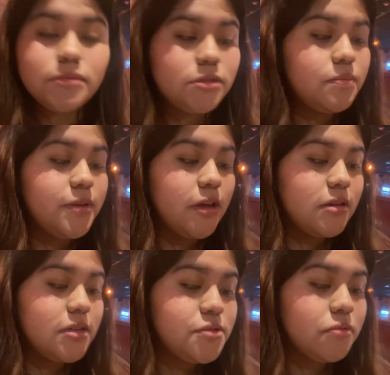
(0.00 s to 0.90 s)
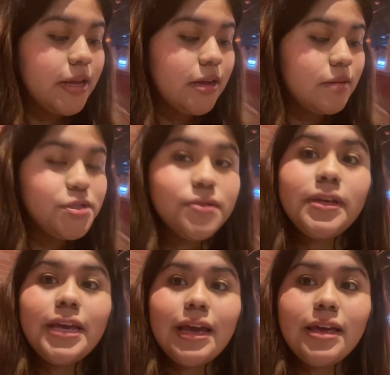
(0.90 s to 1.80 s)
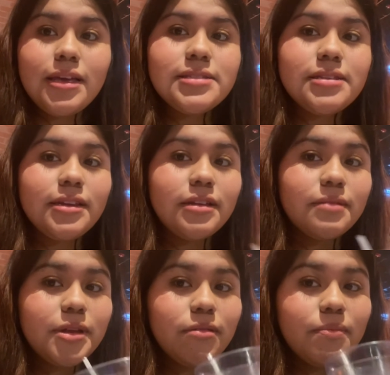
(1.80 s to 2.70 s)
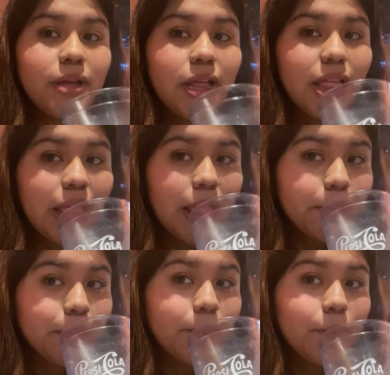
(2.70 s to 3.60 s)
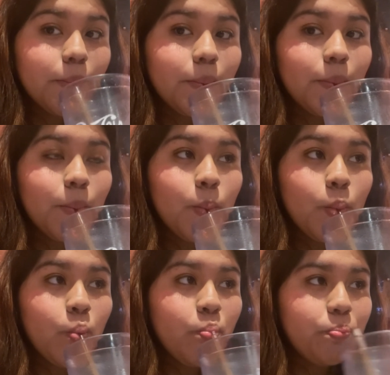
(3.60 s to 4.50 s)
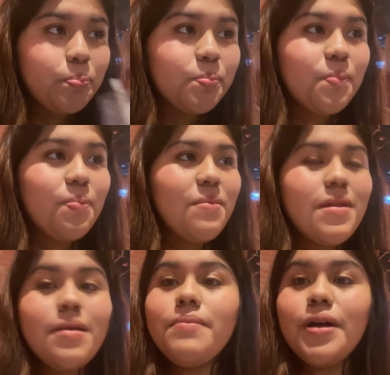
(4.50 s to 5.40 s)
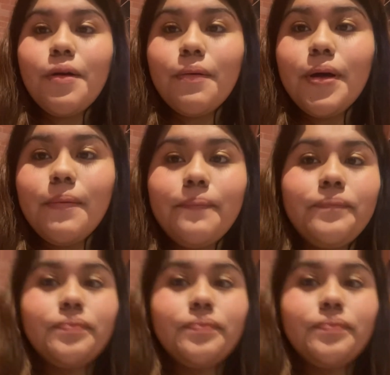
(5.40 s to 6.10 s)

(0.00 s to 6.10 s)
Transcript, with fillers: To be honest, when I come to eat, I hate sitting in the middle, but... TBH, TBH. But well.